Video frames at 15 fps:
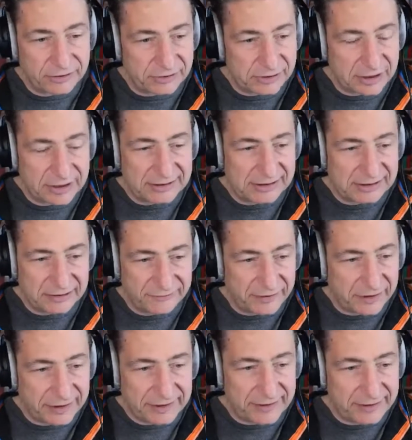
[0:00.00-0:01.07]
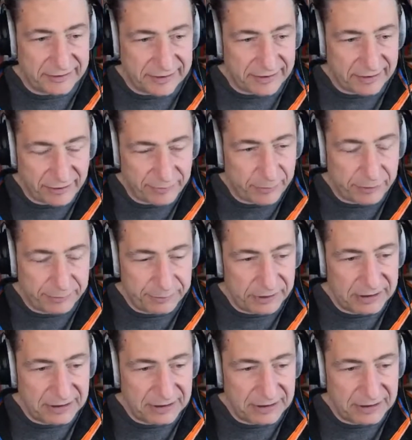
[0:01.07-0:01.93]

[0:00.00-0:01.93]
identifying their death properly,